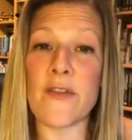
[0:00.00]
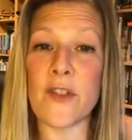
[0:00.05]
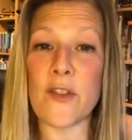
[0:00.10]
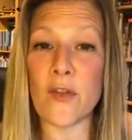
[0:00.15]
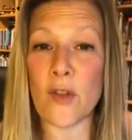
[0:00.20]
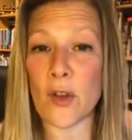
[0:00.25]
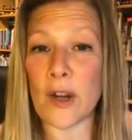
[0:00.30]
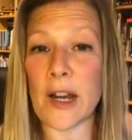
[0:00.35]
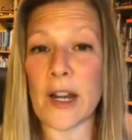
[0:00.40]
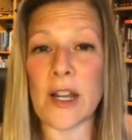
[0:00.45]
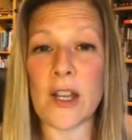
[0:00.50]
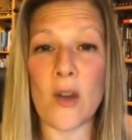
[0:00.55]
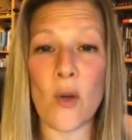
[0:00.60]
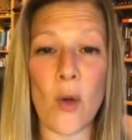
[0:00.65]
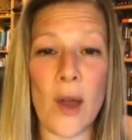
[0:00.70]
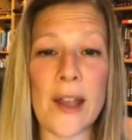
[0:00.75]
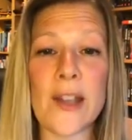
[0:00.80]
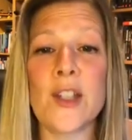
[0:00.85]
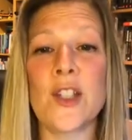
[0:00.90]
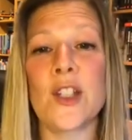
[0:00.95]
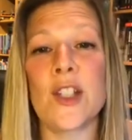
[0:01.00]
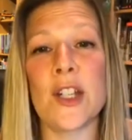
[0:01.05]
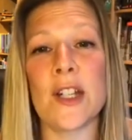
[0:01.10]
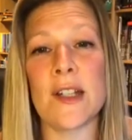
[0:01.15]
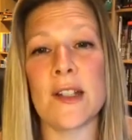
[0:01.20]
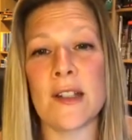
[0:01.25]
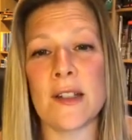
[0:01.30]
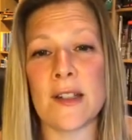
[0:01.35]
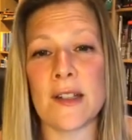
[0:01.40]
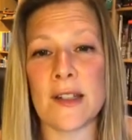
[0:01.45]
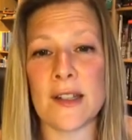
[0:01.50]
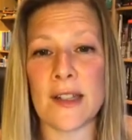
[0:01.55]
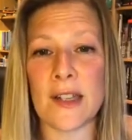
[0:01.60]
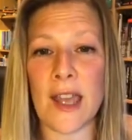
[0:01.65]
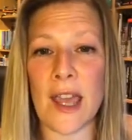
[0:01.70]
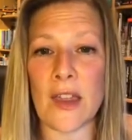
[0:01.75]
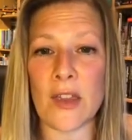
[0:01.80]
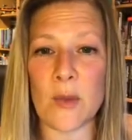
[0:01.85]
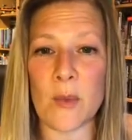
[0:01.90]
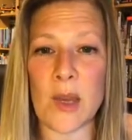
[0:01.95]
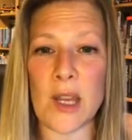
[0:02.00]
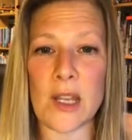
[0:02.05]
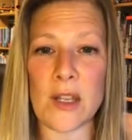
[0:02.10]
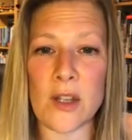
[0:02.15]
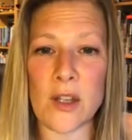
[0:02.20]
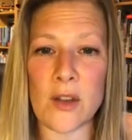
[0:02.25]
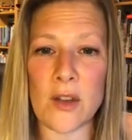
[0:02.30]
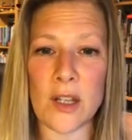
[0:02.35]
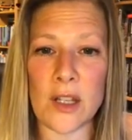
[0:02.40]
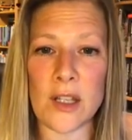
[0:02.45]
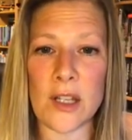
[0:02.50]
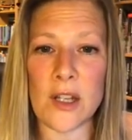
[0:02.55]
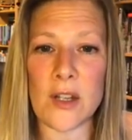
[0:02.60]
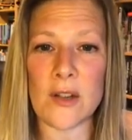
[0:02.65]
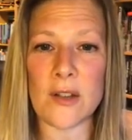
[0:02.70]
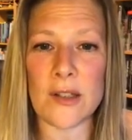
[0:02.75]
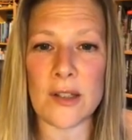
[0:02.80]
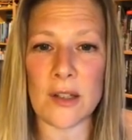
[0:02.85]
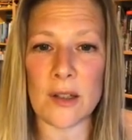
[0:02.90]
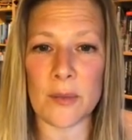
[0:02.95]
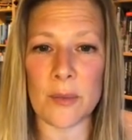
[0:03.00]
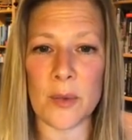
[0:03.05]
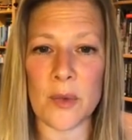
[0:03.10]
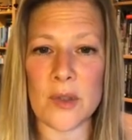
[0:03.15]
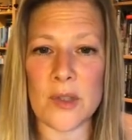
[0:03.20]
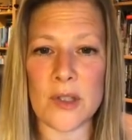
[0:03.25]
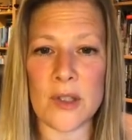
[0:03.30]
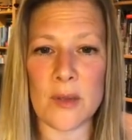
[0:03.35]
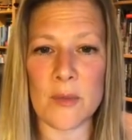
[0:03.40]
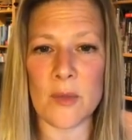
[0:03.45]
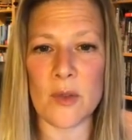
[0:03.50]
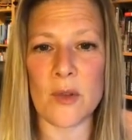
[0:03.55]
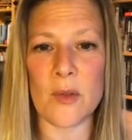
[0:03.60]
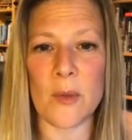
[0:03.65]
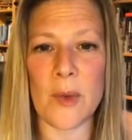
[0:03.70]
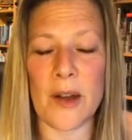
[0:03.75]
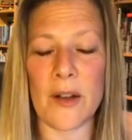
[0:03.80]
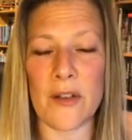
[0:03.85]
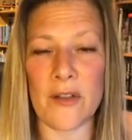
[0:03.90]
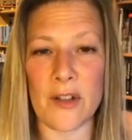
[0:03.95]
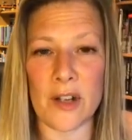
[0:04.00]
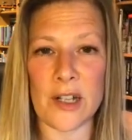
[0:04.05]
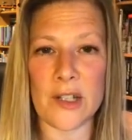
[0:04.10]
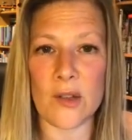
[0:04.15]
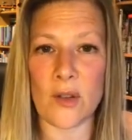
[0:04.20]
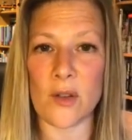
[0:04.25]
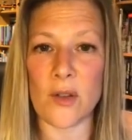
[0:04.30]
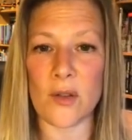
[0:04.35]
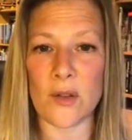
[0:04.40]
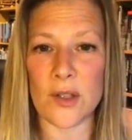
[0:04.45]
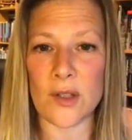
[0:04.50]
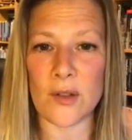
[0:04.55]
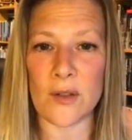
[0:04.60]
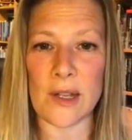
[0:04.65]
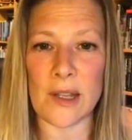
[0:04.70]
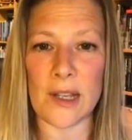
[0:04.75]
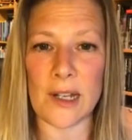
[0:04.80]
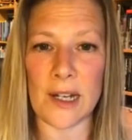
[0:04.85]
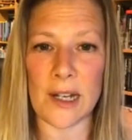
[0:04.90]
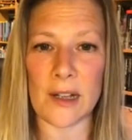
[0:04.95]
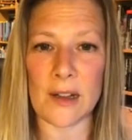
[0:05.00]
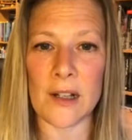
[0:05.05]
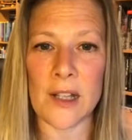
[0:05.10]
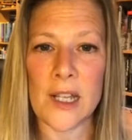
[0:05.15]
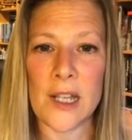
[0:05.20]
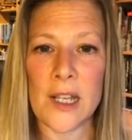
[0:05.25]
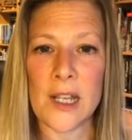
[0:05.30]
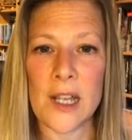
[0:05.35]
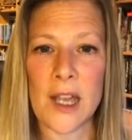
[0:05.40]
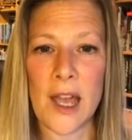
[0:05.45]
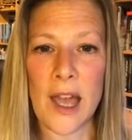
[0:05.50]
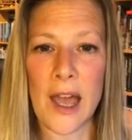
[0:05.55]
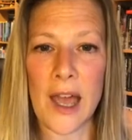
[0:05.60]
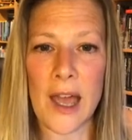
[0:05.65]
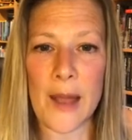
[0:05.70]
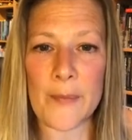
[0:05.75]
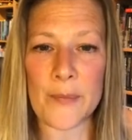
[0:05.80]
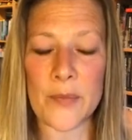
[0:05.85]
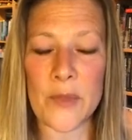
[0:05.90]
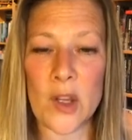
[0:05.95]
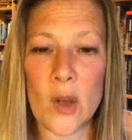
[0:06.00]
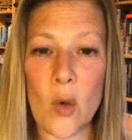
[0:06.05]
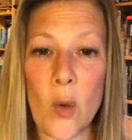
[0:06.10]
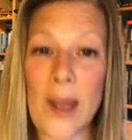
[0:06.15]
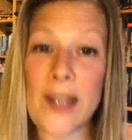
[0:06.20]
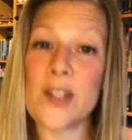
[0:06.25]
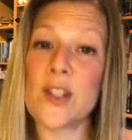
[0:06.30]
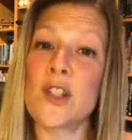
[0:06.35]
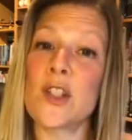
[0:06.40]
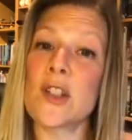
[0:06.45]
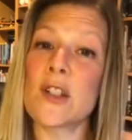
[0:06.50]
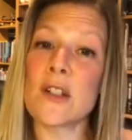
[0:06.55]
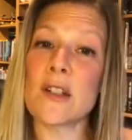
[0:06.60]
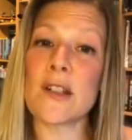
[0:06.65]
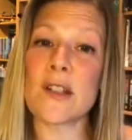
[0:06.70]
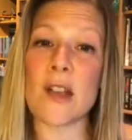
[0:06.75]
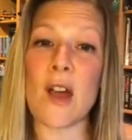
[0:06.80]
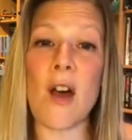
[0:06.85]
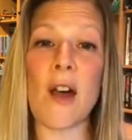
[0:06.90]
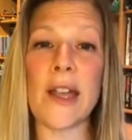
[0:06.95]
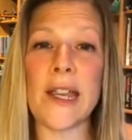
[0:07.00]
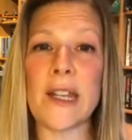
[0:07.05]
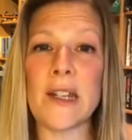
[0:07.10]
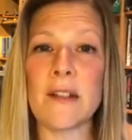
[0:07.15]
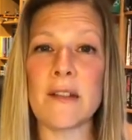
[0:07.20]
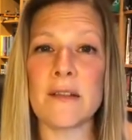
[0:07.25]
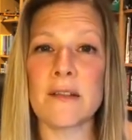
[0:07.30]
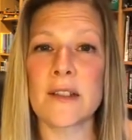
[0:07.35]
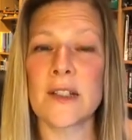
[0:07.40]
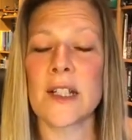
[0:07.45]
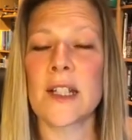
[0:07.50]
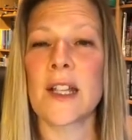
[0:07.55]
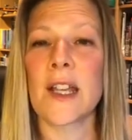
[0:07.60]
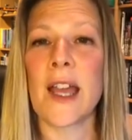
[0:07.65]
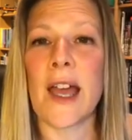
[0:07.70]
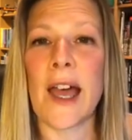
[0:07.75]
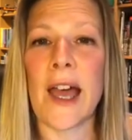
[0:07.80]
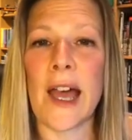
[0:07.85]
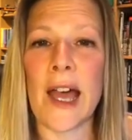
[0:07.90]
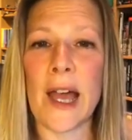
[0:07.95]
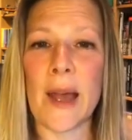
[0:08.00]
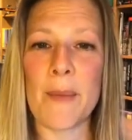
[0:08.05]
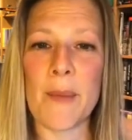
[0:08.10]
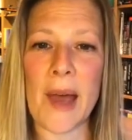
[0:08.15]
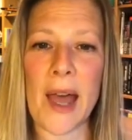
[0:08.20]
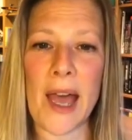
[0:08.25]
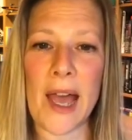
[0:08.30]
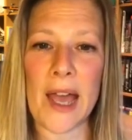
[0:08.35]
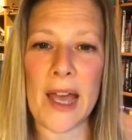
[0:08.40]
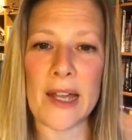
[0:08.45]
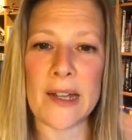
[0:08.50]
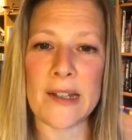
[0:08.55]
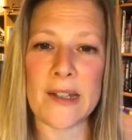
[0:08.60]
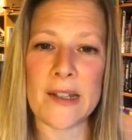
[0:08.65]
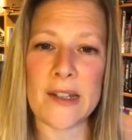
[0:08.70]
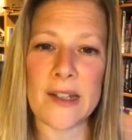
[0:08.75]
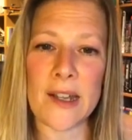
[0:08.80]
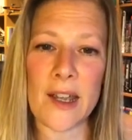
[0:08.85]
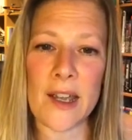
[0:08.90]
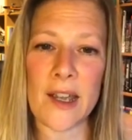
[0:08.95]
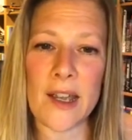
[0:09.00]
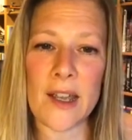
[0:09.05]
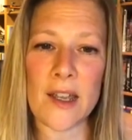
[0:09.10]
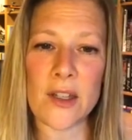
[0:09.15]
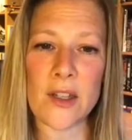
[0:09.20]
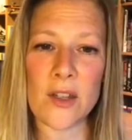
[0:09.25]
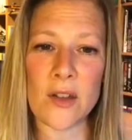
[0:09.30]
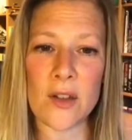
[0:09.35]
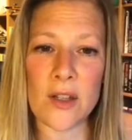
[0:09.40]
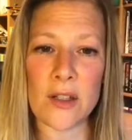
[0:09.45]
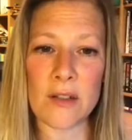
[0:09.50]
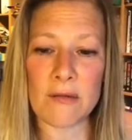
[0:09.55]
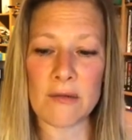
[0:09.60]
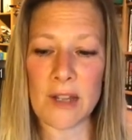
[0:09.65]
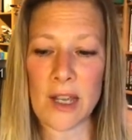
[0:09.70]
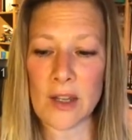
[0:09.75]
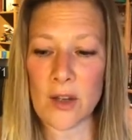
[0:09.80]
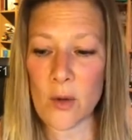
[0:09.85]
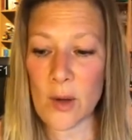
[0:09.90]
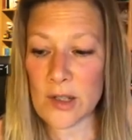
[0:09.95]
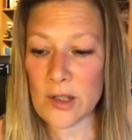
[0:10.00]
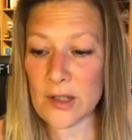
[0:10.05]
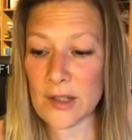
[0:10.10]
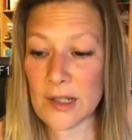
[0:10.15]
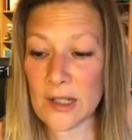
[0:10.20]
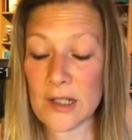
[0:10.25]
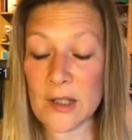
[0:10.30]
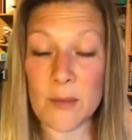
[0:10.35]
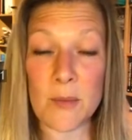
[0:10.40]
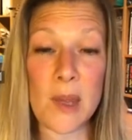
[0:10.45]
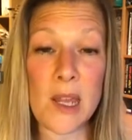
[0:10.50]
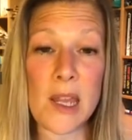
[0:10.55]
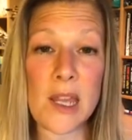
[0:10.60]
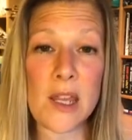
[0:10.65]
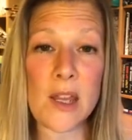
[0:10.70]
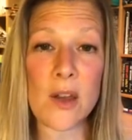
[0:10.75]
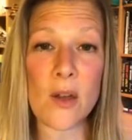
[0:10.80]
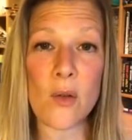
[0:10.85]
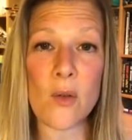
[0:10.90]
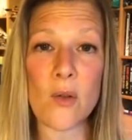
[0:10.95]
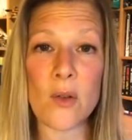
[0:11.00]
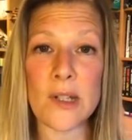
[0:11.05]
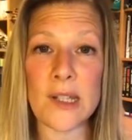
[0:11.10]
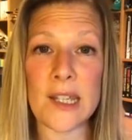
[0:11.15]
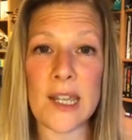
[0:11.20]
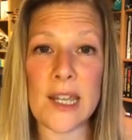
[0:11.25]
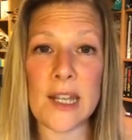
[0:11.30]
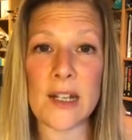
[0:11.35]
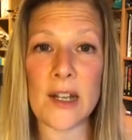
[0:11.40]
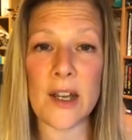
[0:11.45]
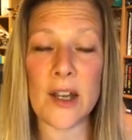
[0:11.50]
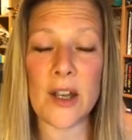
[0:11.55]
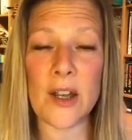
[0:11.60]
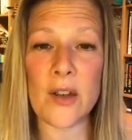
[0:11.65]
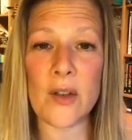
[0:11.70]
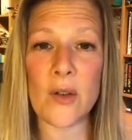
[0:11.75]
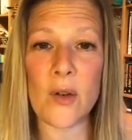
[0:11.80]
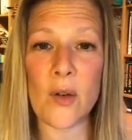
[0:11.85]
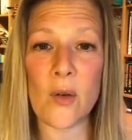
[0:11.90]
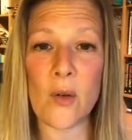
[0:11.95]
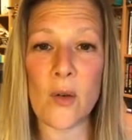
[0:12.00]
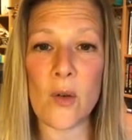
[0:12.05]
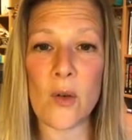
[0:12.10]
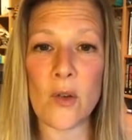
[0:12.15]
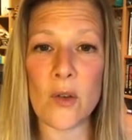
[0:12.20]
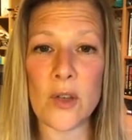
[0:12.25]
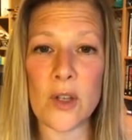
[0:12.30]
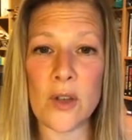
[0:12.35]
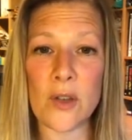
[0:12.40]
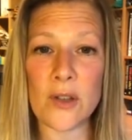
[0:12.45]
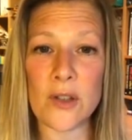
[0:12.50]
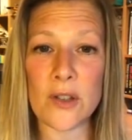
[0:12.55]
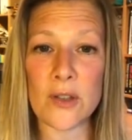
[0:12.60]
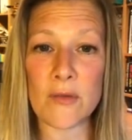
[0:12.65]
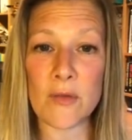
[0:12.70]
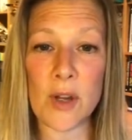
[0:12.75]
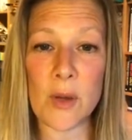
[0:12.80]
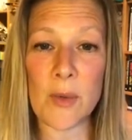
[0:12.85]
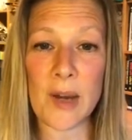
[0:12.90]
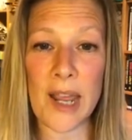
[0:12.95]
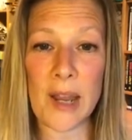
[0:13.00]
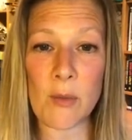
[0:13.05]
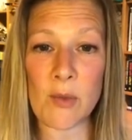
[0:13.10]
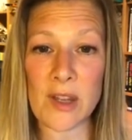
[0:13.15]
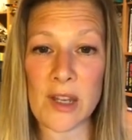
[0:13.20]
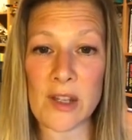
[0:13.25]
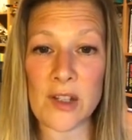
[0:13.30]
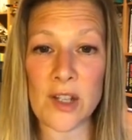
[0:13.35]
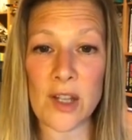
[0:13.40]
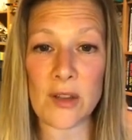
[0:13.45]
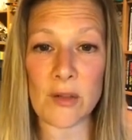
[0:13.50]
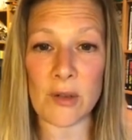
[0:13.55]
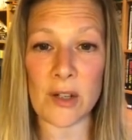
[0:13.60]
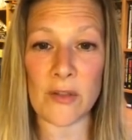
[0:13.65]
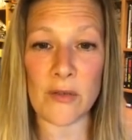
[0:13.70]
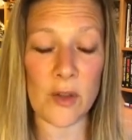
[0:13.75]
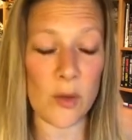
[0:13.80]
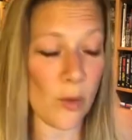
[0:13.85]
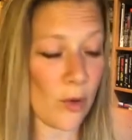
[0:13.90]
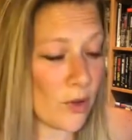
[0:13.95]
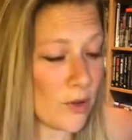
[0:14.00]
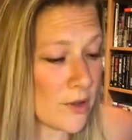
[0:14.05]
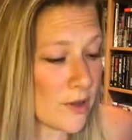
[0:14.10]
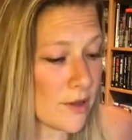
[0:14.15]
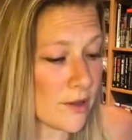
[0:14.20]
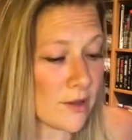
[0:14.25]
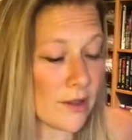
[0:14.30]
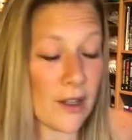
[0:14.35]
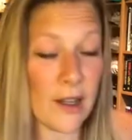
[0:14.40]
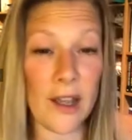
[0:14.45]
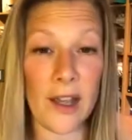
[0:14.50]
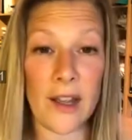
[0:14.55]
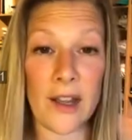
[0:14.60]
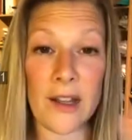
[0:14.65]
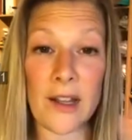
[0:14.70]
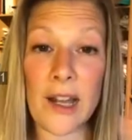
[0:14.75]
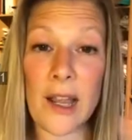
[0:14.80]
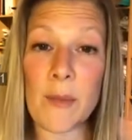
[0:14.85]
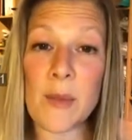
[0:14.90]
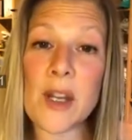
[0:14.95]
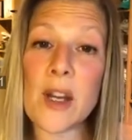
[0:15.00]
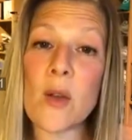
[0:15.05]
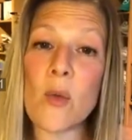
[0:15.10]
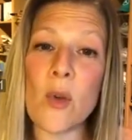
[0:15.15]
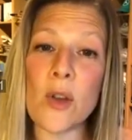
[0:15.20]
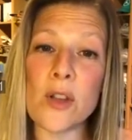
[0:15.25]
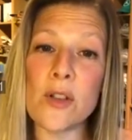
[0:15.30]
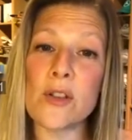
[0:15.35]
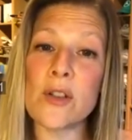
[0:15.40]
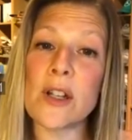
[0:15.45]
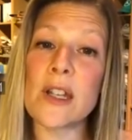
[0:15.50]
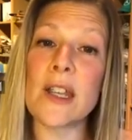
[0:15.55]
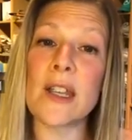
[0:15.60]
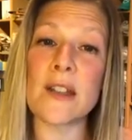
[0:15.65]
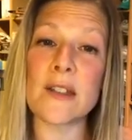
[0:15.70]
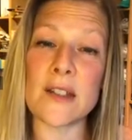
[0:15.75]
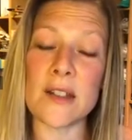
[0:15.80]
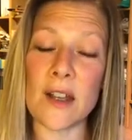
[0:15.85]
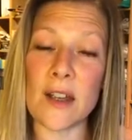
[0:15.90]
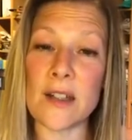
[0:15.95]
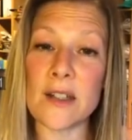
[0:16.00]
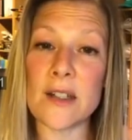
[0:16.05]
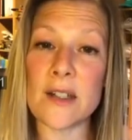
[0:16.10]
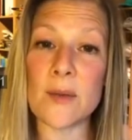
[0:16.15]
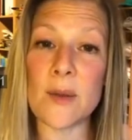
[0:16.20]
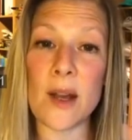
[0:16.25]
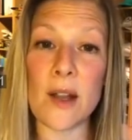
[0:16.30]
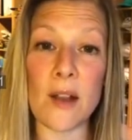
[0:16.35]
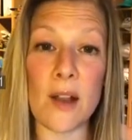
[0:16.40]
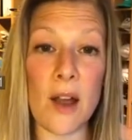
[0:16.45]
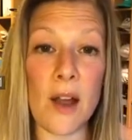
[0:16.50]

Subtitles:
you've got any questions, get them in. You can use at the bottom or wherever it is on your screen the little question sign, and you can get your questions into me or to Guido, or you can just ruminate with each other if you want, and let me know what you're drinking tonight as well.